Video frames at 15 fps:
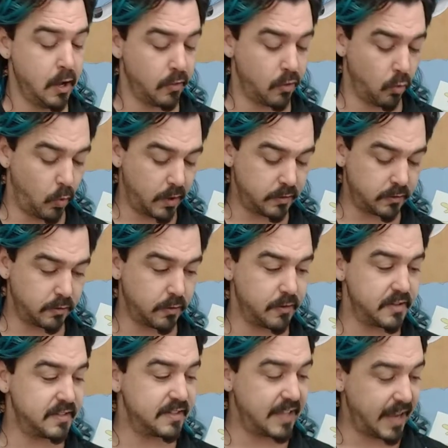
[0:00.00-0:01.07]
The Onceler
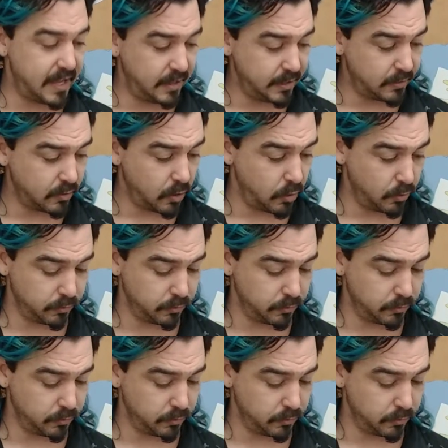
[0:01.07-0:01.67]
is telling the whole